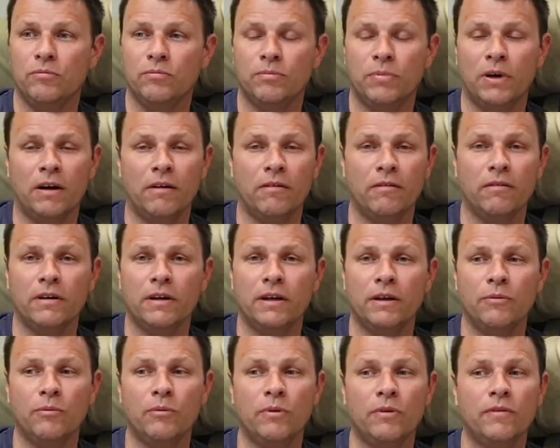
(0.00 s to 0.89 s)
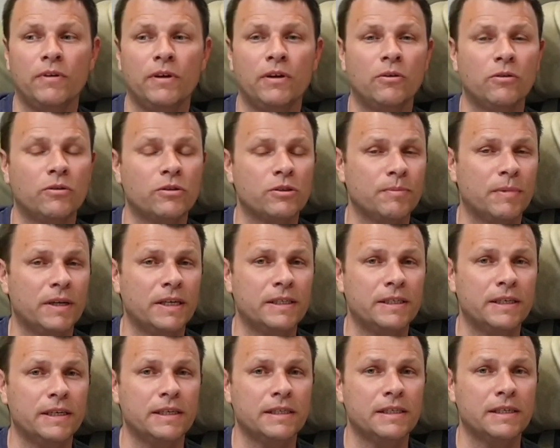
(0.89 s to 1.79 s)
apparently with the
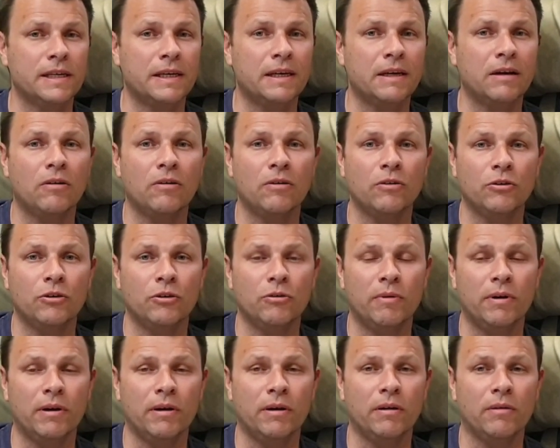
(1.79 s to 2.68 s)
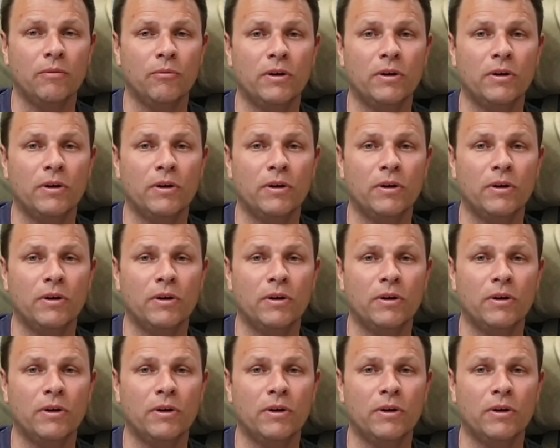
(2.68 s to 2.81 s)
automatics they can't do it,